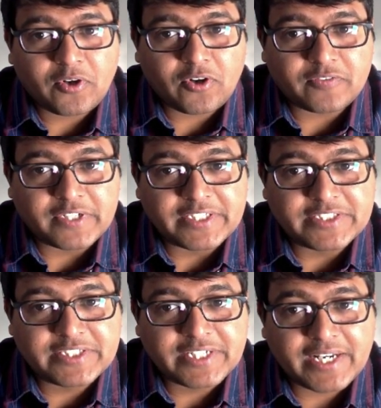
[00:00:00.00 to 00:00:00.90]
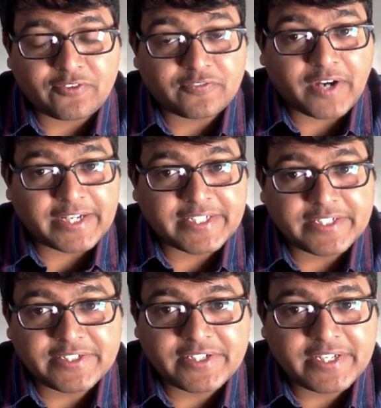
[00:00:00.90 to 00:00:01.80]
of digital of
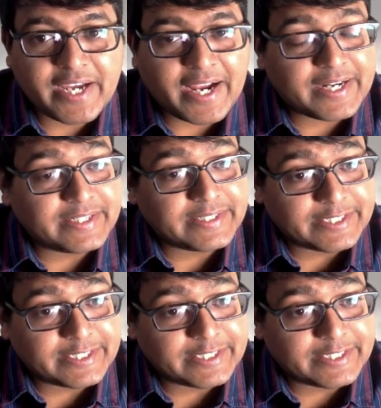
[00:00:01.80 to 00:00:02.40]
identity and